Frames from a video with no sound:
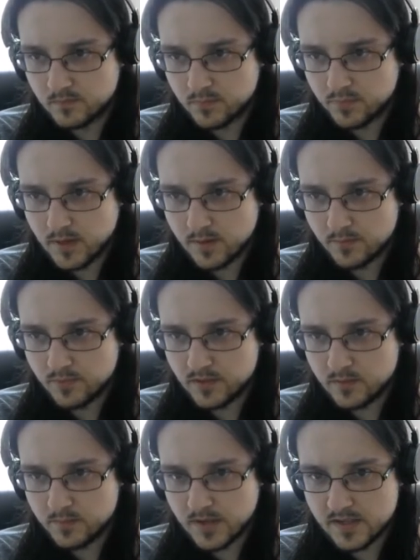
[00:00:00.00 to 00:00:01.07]
probably
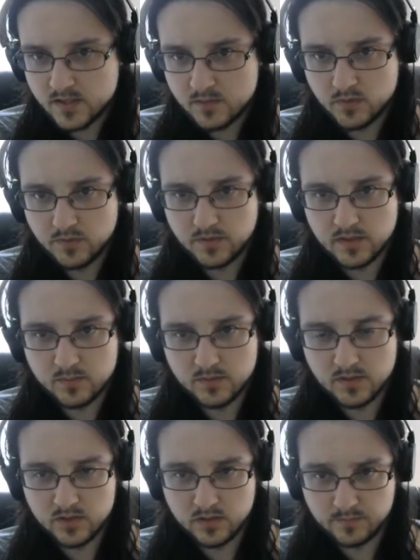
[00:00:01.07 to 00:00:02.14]
the best move in this
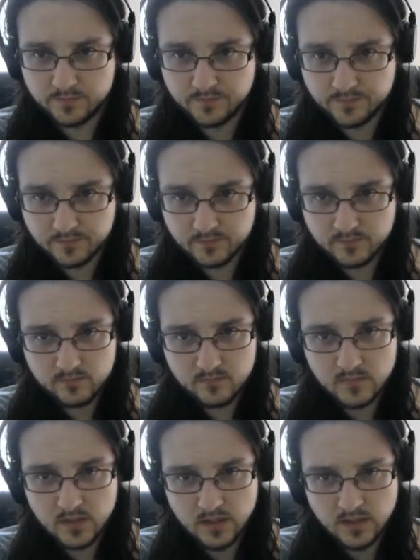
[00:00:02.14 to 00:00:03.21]
position
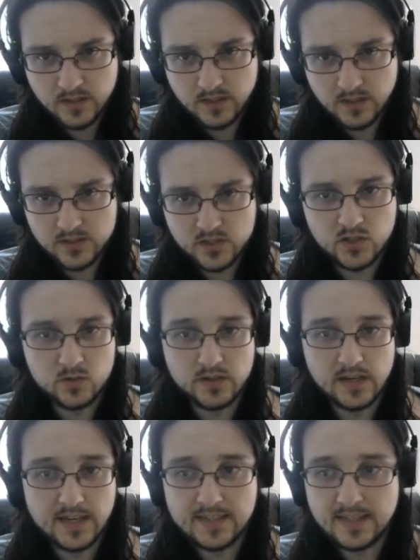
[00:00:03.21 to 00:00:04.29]
is to go
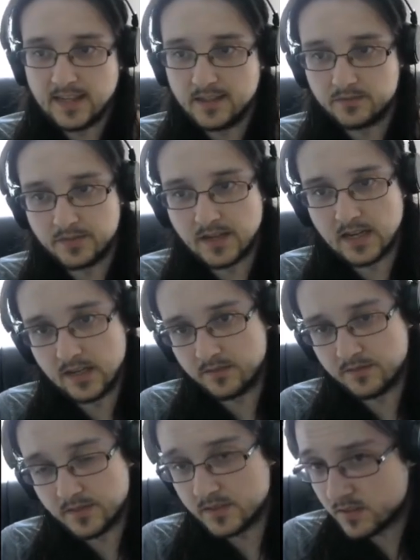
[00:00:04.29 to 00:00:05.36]
knight
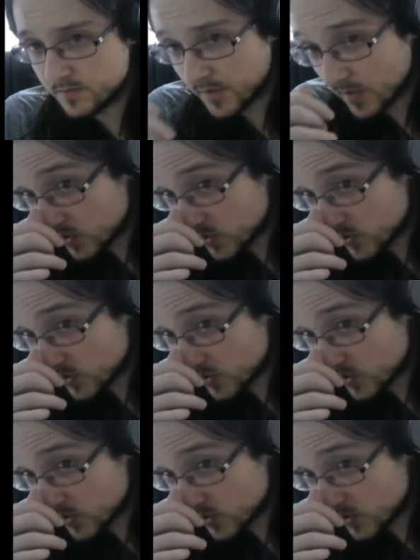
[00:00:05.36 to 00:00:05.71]
a5. This is a very